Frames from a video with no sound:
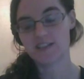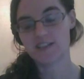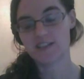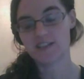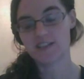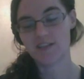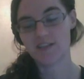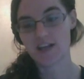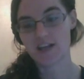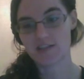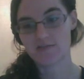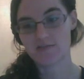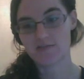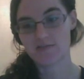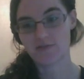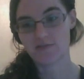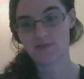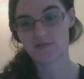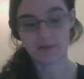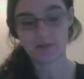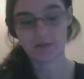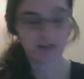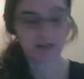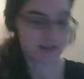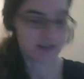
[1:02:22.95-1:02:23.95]
deviation
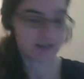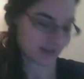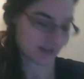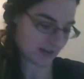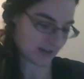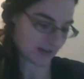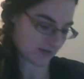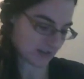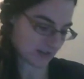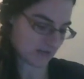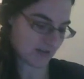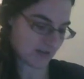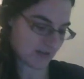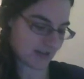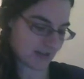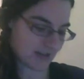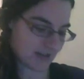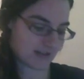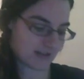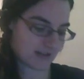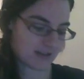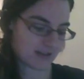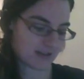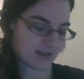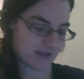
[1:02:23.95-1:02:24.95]
formula of doing
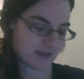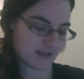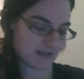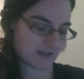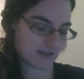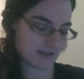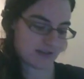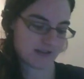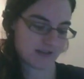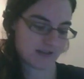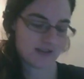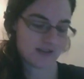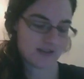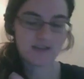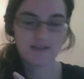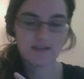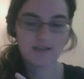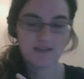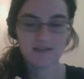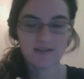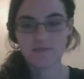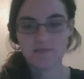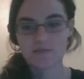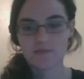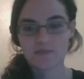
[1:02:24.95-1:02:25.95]
the
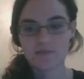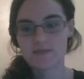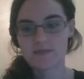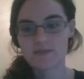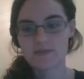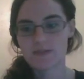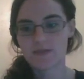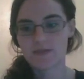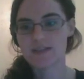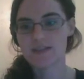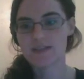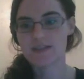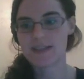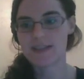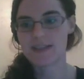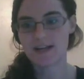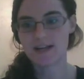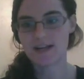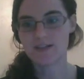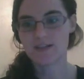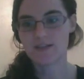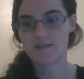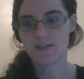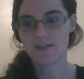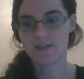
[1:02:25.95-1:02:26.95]

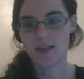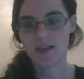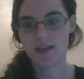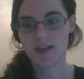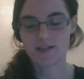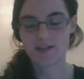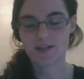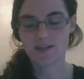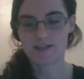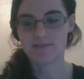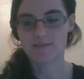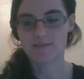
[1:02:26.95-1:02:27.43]
standard deviation